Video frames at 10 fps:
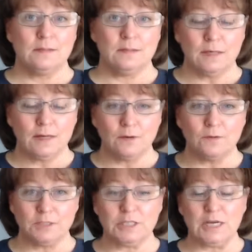you know, the
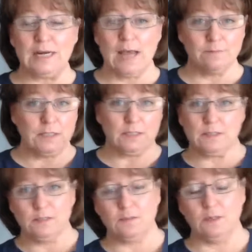mm-hmm. shiny object
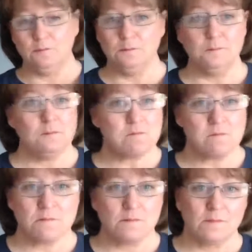syndrome.
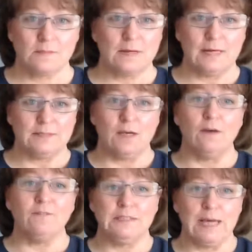That's
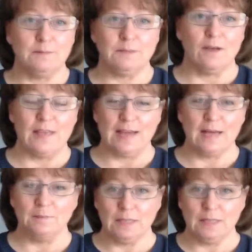oftentimes all that comes